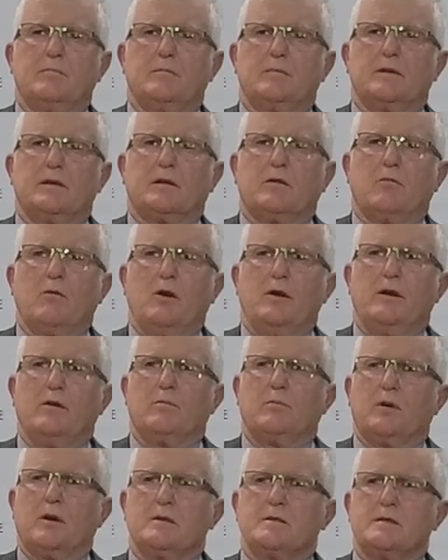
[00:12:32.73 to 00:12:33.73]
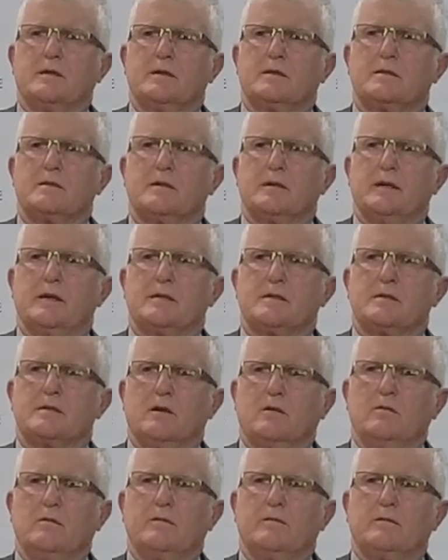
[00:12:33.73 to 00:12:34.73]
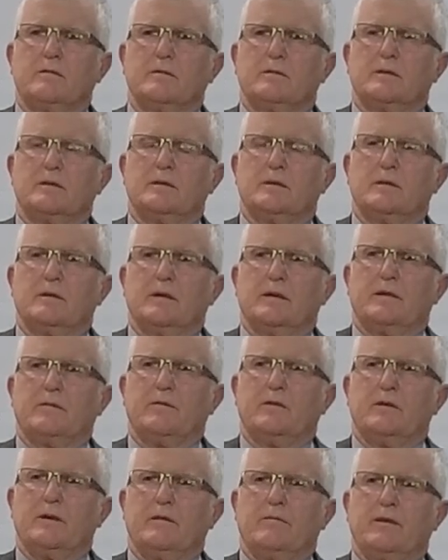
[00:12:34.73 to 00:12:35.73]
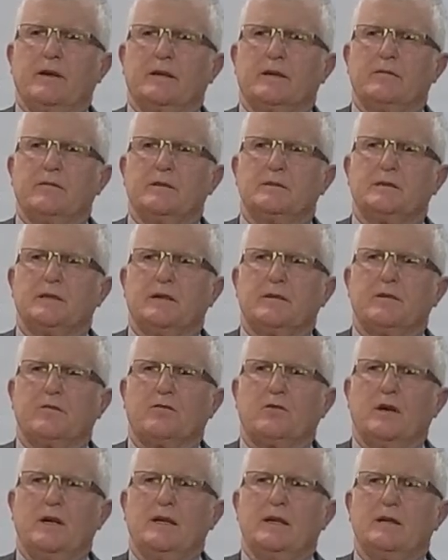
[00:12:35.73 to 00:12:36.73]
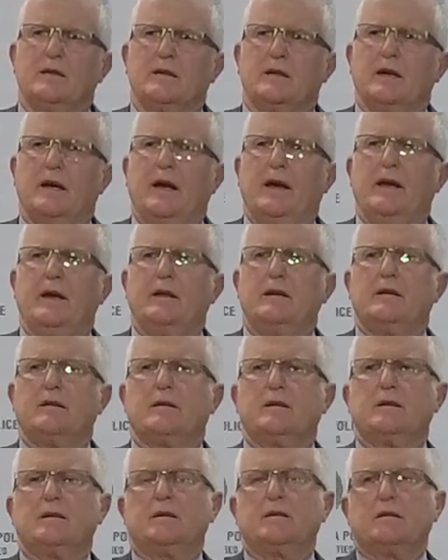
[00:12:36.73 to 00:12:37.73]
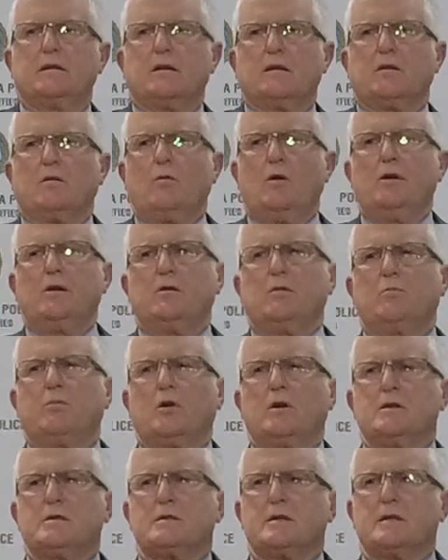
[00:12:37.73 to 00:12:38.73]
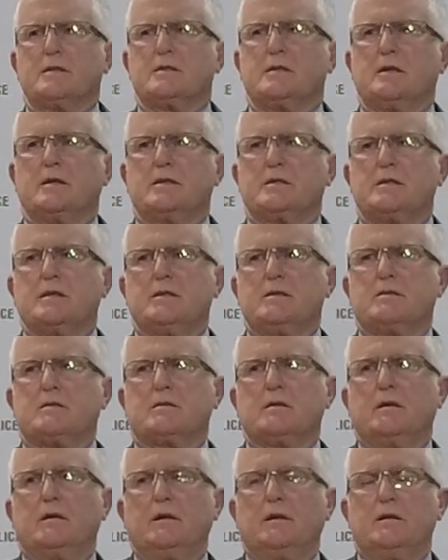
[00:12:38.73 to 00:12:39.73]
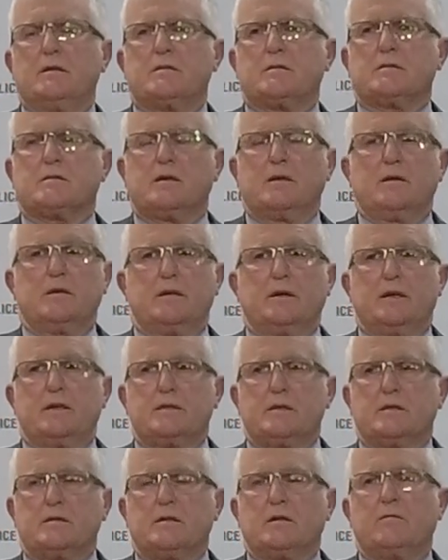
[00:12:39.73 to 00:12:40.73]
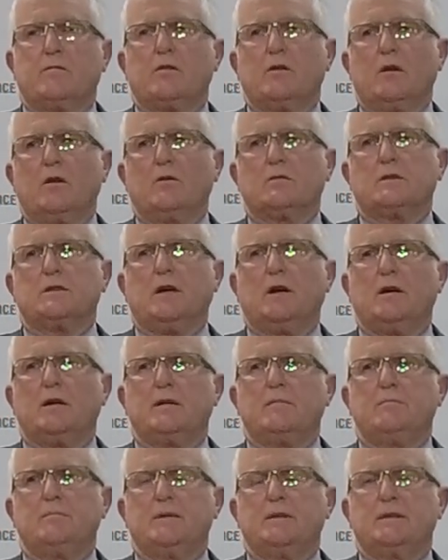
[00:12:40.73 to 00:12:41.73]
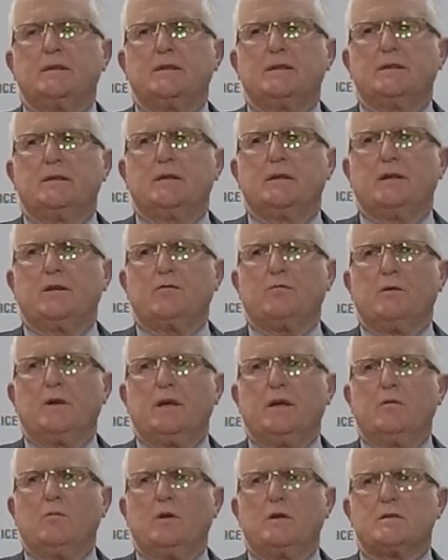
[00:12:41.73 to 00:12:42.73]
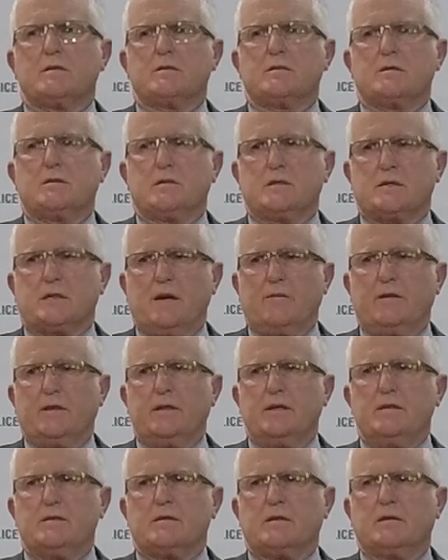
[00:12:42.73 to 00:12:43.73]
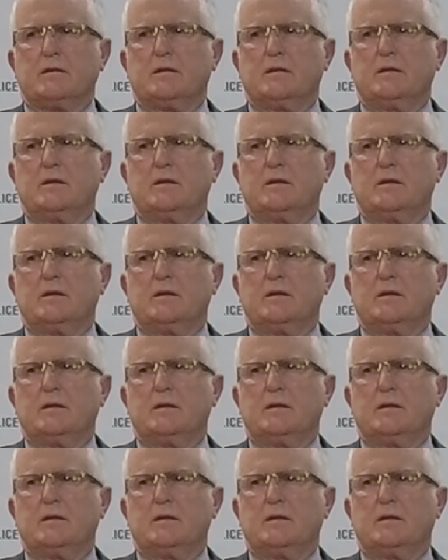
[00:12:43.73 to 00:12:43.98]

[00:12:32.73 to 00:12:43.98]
The coronial process itself is very effective in South Australia, and the coronial process that exists and has existed for a long time is really what's discovered this.